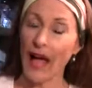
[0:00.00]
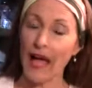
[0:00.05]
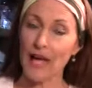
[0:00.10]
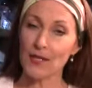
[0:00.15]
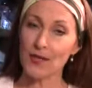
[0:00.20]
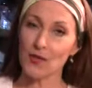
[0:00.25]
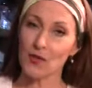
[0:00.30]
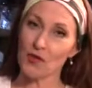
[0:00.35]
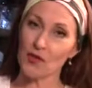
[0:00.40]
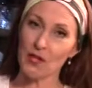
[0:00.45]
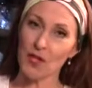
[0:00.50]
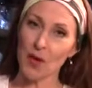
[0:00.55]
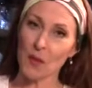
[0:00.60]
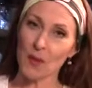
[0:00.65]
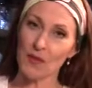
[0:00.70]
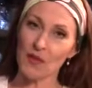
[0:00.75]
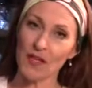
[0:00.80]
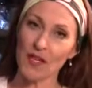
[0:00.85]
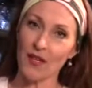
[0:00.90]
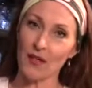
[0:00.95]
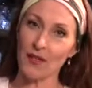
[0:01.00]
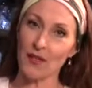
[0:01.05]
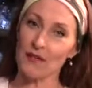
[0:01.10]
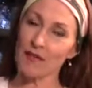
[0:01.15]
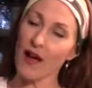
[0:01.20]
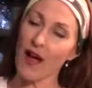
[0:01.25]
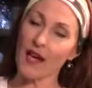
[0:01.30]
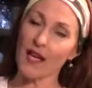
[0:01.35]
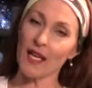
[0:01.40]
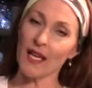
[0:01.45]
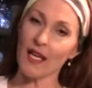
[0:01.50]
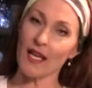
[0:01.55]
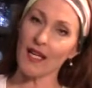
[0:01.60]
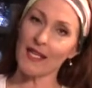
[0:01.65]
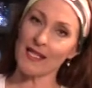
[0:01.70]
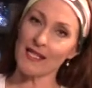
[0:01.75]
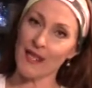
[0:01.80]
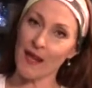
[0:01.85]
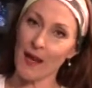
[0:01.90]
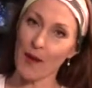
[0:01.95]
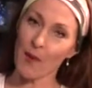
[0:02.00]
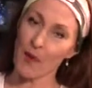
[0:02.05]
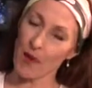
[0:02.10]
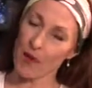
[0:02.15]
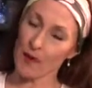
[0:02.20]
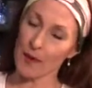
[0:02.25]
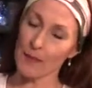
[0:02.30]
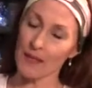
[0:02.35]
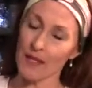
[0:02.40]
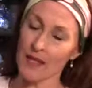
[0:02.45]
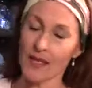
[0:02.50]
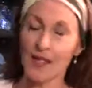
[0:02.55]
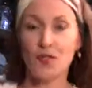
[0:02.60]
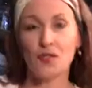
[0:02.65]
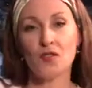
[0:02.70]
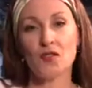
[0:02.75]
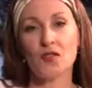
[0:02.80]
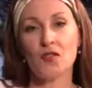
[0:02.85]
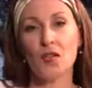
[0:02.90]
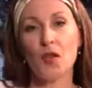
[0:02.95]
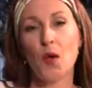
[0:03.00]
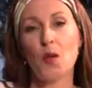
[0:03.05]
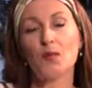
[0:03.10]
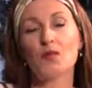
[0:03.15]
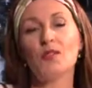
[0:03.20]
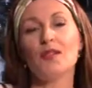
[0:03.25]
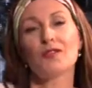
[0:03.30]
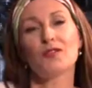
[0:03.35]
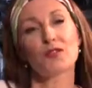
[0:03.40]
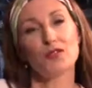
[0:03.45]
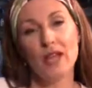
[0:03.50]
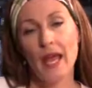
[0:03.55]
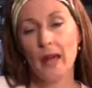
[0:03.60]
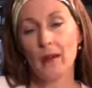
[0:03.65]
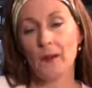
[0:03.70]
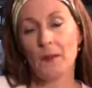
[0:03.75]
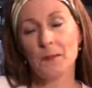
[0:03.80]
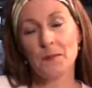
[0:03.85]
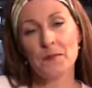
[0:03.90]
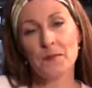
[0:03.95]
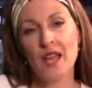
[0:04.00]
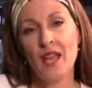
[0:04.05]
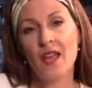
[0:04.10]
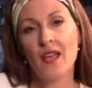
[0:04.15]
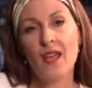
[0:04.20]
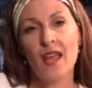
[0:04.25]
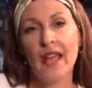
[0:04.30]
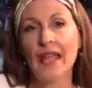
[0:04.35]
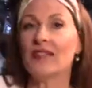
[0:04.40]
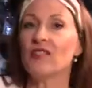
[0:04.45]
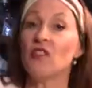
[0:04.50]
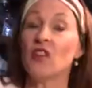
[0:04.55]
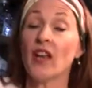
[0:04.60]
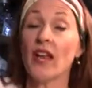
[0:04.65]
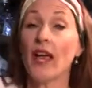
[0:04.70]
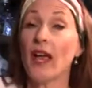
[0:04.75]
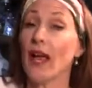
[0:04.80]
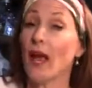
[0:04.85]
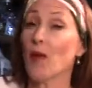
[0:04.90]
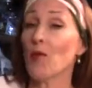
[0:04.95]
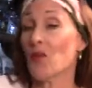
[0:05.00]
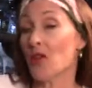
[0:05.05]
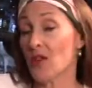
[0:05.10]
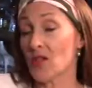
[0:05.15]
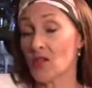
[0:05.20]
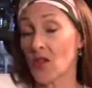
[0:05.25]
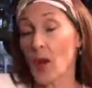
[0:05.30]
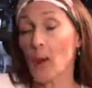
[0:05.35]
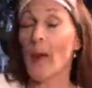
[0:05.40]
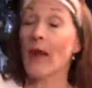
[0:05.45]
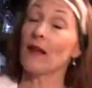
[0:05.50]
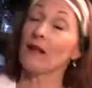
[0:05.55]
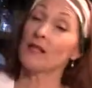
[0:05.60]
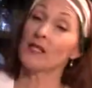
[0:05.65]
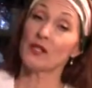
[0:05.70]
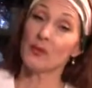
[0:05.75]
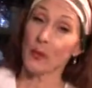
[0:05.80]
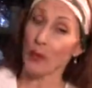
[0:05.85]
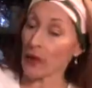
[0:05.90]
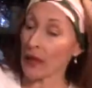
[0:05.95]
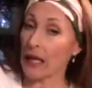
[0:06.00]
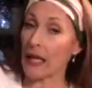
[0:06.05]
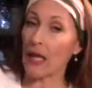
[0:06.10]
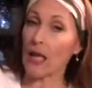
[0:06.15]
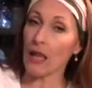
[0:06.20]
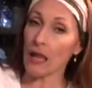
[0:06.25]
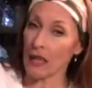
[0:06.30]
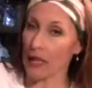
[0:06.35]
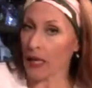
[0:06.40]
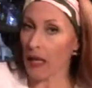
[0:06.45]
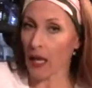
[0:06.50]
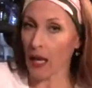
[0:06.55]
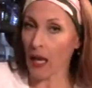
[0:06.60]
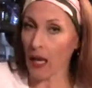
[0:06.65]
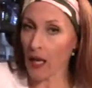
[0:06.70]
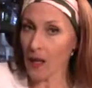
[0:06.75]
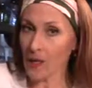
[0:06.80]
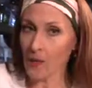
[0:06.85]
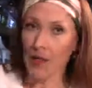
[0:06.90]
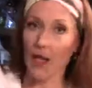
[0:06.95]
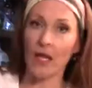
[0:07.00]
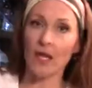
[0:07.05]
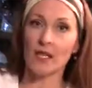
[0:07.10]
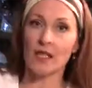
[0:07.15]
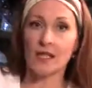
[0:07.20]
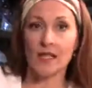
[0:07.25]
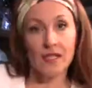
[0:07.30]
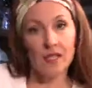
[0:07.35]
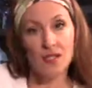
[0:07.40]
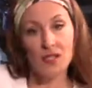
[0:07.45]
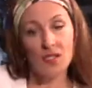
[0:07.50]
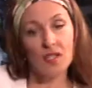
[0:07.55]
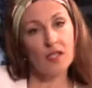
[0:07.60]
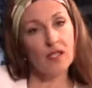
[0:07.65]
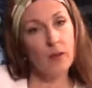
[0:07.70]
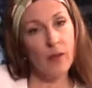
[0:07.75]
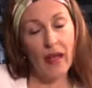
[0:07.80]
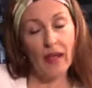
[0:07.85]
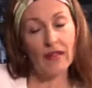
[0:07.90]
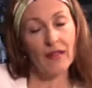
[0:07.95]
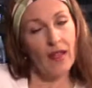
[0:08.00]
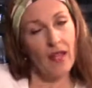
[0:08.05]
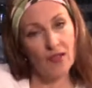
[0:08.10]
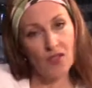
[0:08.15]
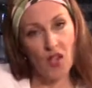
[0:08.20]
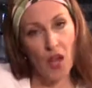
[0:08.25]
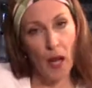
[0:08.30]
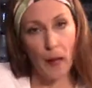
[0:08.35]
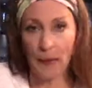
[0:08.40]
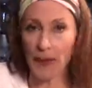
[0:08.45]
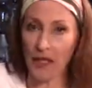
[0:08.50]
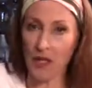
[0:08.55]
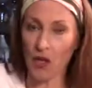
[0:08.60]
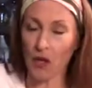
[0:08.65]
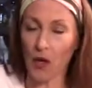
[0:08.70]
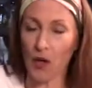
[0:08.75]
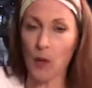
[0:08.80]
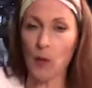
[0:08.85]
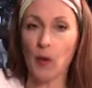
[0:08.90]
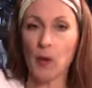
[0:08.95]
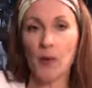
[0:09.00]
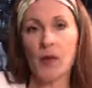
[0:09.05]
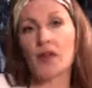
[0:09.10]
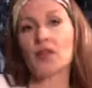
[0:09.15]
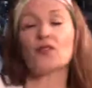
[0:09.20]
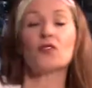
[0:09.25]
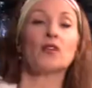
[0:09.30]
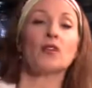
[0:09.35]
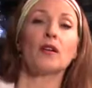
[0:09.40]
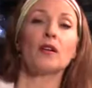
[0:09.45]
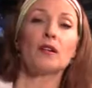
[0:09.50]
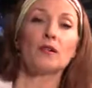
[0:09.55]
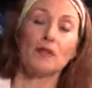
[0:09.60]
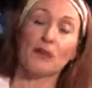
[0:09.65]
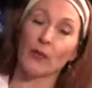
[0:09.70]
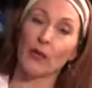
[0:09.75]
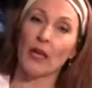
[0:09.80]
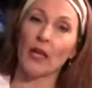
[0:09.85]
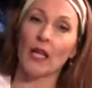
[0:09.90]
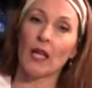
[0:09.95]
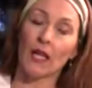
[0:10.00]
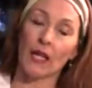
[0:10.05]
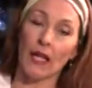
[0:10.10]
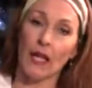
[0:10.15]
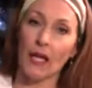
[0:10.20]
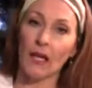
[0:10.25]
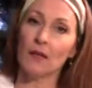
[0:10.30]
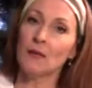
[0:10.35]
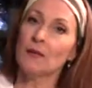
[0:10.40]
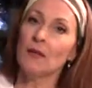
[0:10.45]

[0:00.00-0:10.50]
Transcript: Susie Homesteader of the Rockies, and welcome to the Susie Homesteader channel. And today we're going to talk about spring cleaning, because it's just about that time of year where we're going to start our spring cleaning.